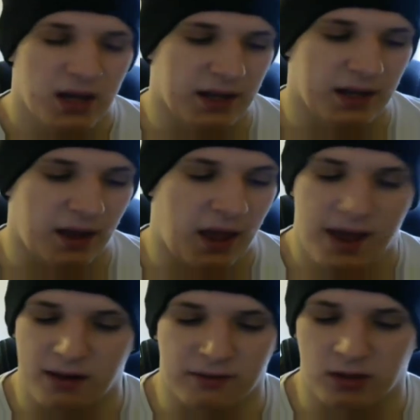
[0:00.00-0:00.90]
and had a
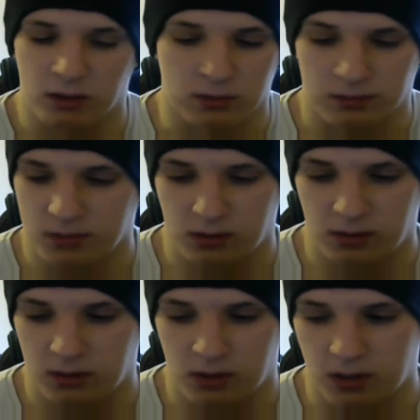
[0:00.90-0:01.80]
hell of a lot
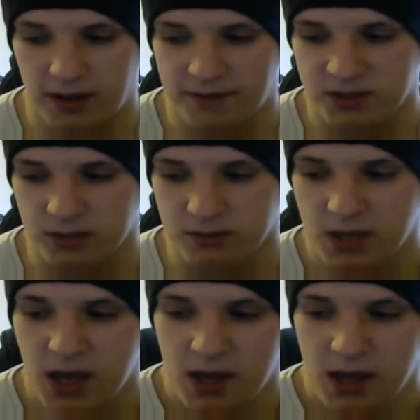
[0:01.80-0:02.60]
of live shows.